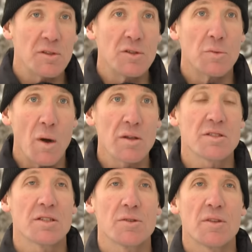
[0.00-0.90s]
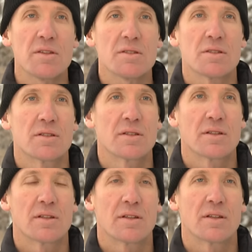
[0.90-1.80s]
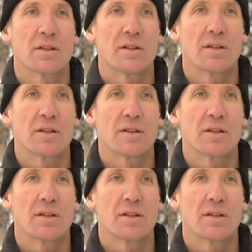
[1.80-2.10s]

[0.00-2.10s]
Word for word: mean you want to do this? I, I want to do it